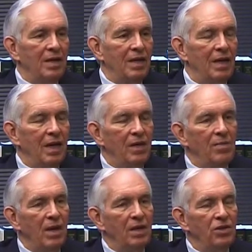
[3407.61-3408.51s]
and I had to
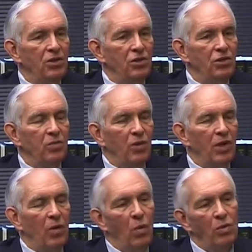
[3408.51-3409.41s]
make a decision
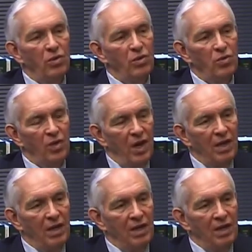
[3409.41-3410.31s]
whether I wanted to do
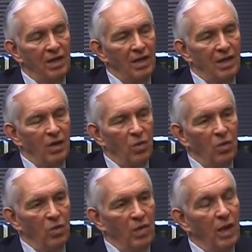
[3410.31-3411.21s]
that
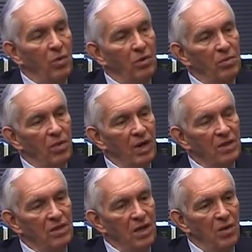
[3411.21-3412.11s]
or whether I wanted to
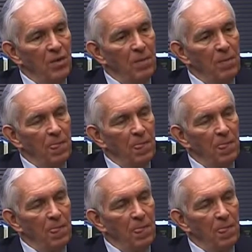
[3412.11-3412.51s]
practice law.